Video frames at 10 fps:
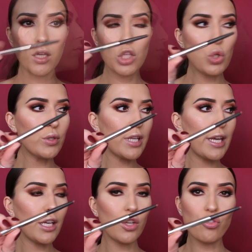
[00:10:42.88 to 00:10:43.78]

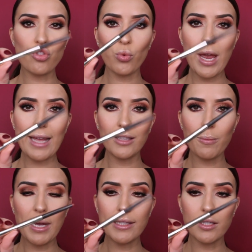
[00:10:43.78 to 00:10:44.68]
Using Jouer lip
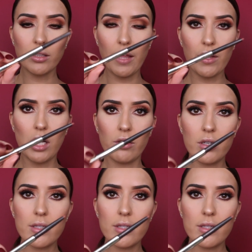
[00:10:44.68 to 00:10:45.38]
pencil in the color